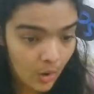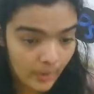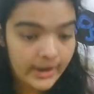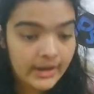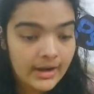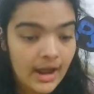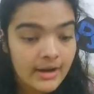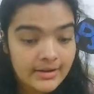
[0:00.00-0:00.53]

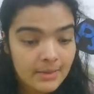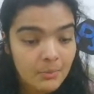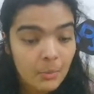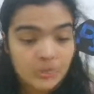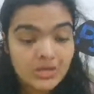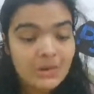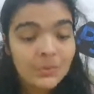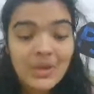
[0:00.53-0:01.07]
in our
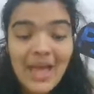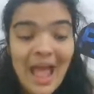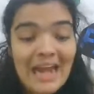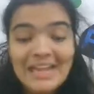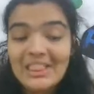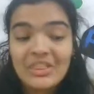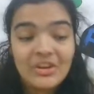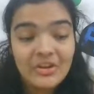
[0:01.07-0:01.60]
demo that we
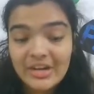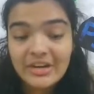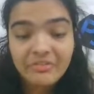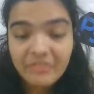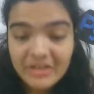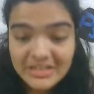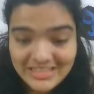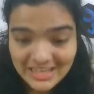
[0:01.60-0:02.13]
had 3
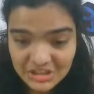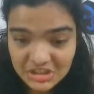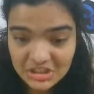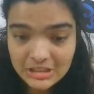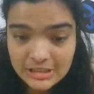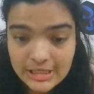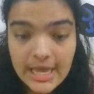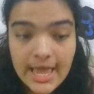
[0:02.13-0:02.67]
different
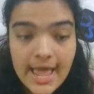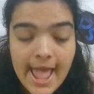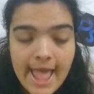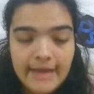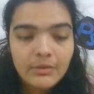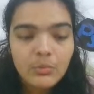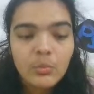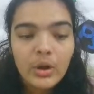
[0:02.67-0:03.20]
sections,
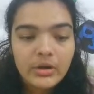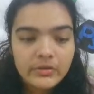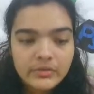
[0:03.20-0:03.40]
and one of the